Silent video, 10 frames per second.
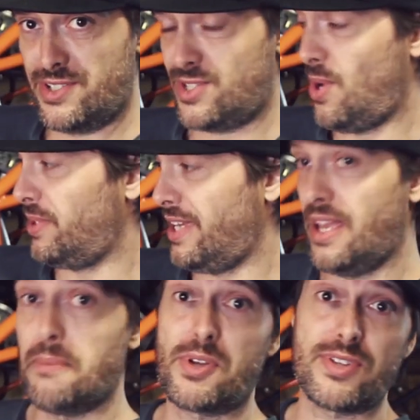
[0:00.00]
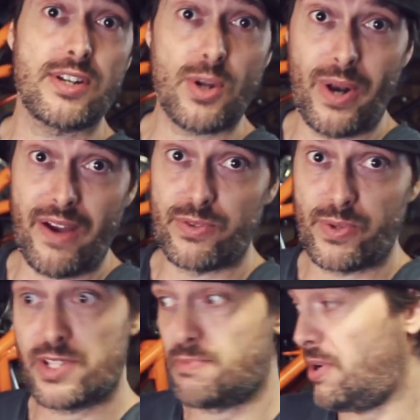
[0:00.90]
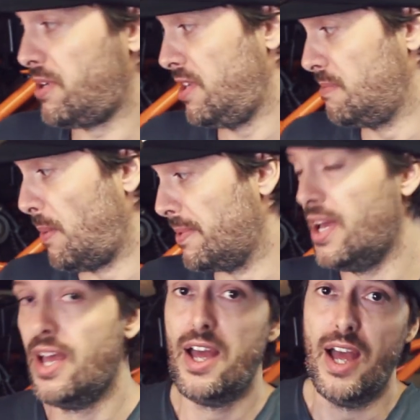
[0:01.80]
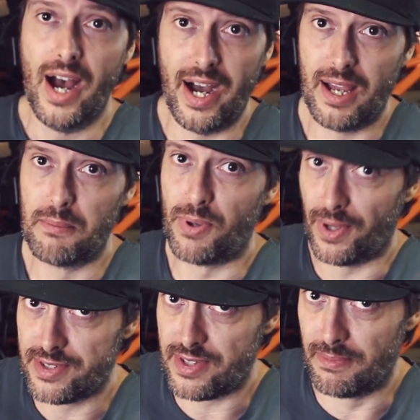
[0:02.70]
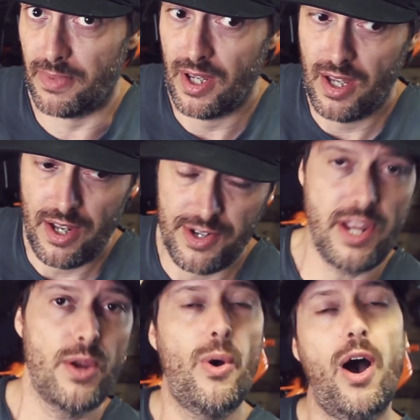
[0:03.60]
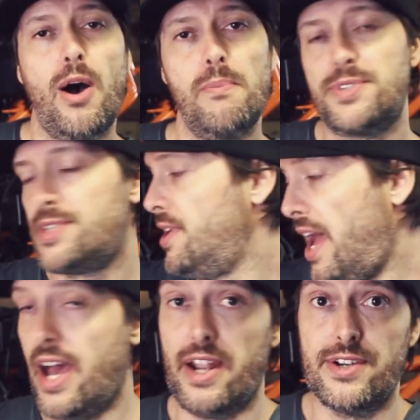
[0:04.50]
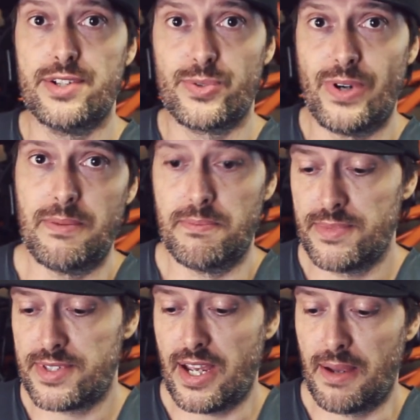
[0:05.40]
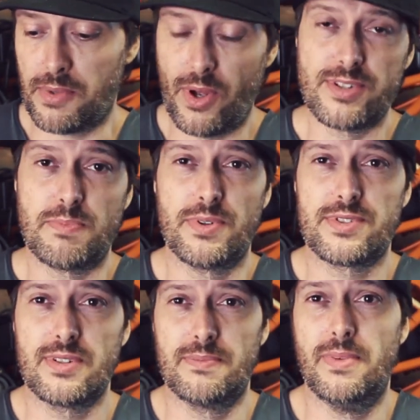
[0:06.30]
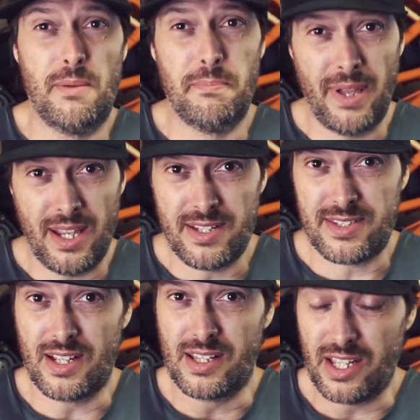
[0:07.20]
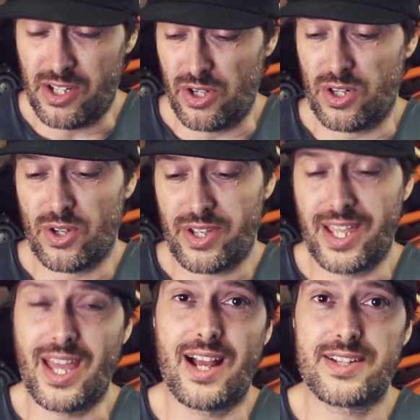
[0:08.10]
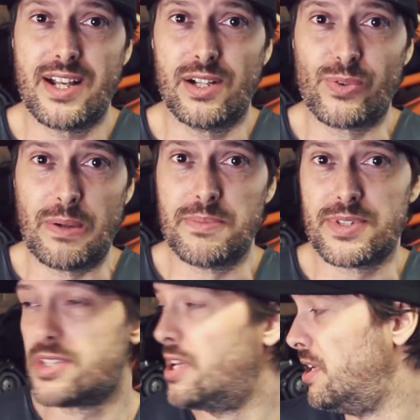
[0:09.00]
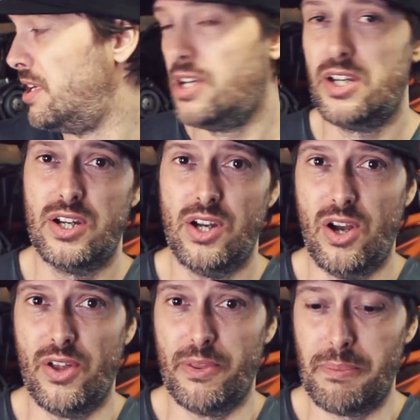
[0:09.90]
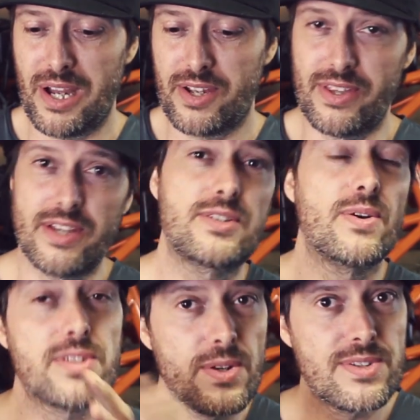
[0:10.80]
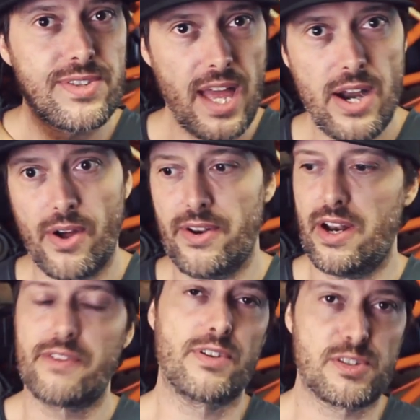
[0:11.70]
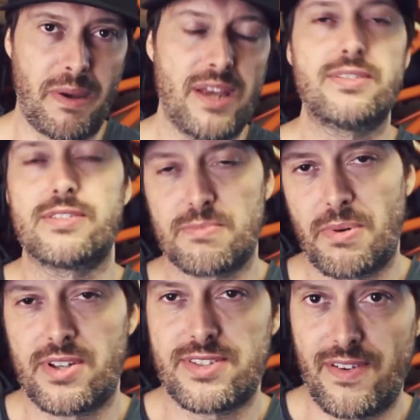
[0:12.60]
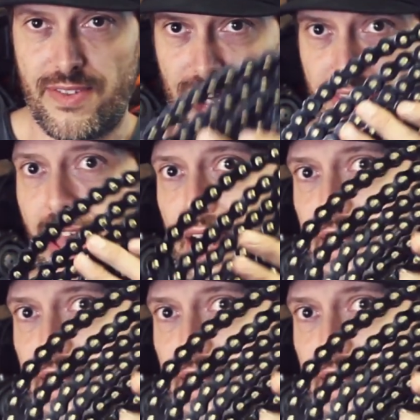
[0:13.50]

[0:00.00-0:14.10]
just hold it here because I don't have a rear sprocket at the moment. I am putting some new hubs and rims. I'm going to put some amazingly good looking XL rims on the back of this. So as soon as they're on and I've got spaces and sprockets or anything like that, I